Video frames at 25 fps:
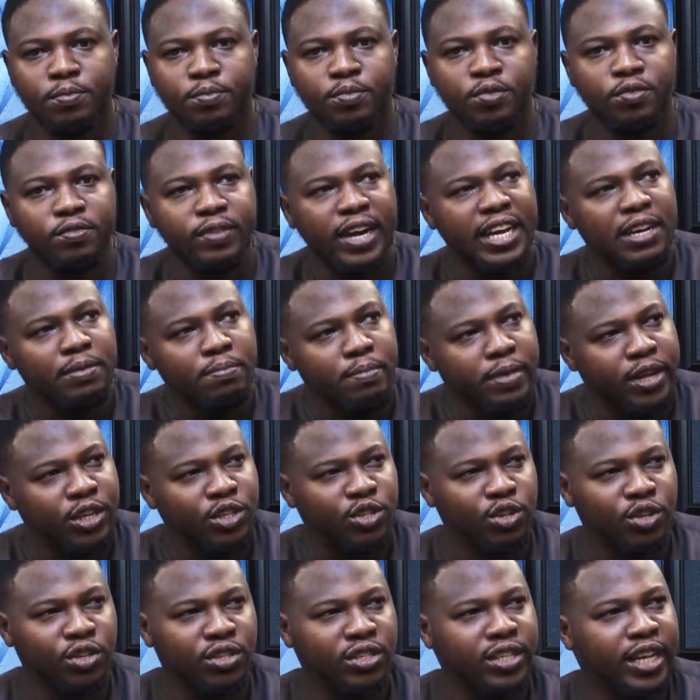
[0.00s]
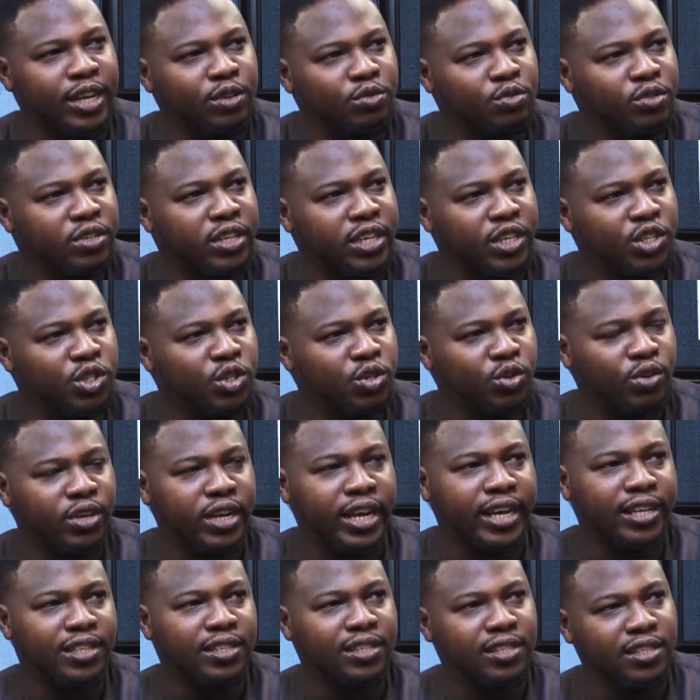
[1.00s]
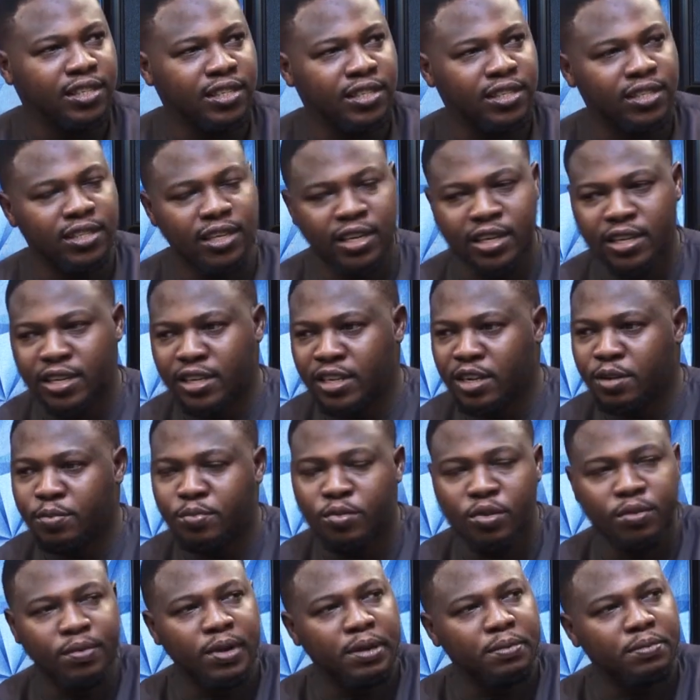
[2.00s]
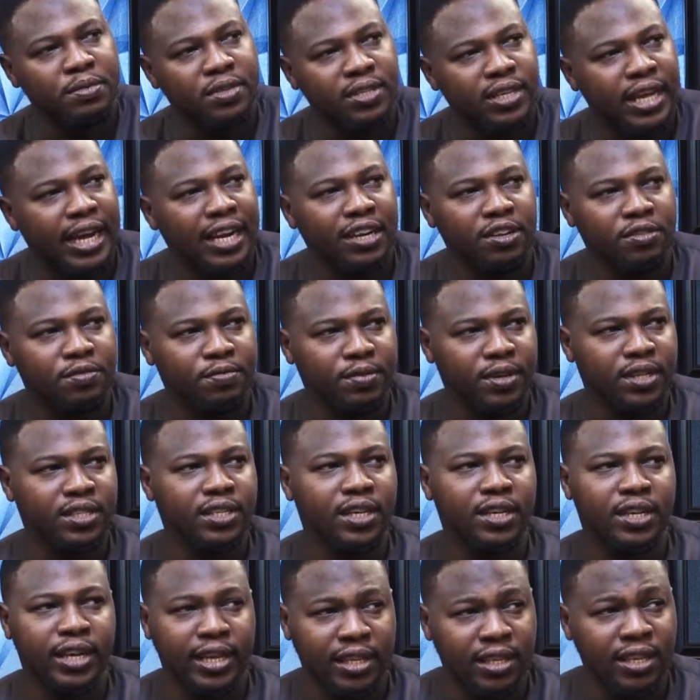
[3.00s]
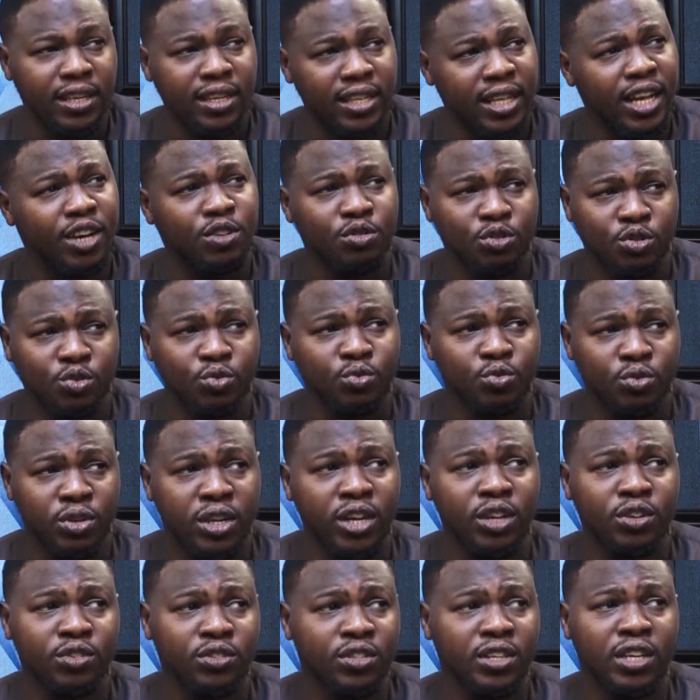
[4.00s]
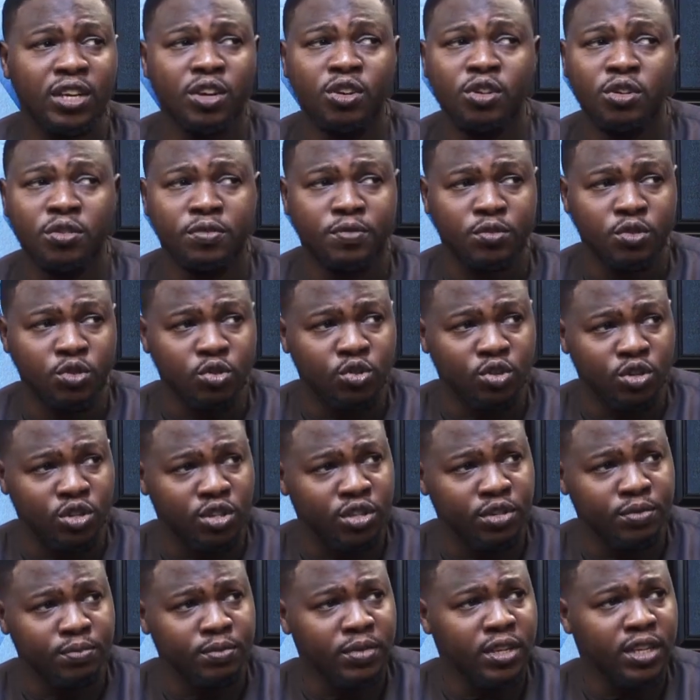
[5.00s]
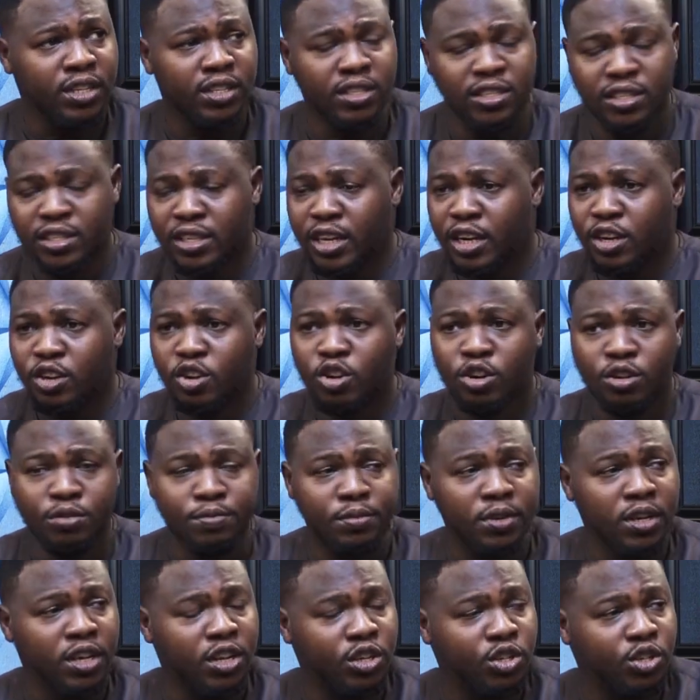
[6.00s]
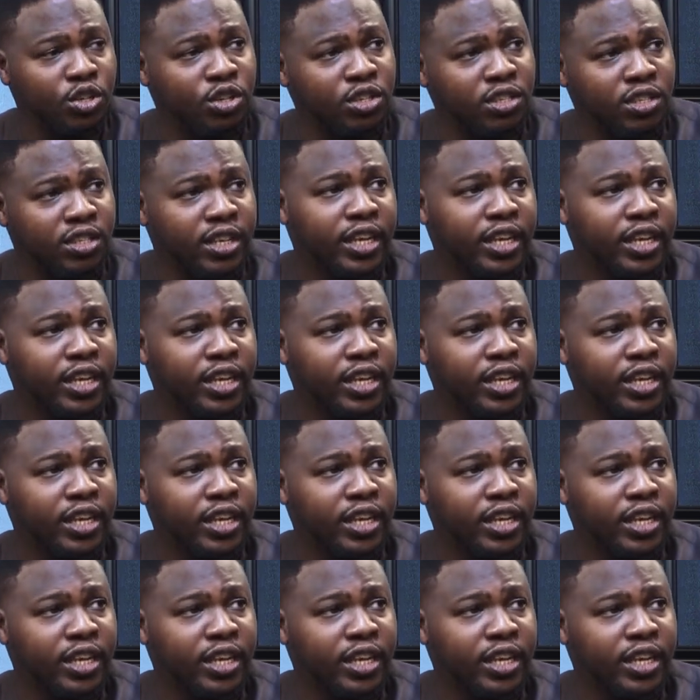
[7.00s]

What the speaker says: provide measures that would ensure that the problem is alleviated, I think that would do us a lot of good. The telecommunication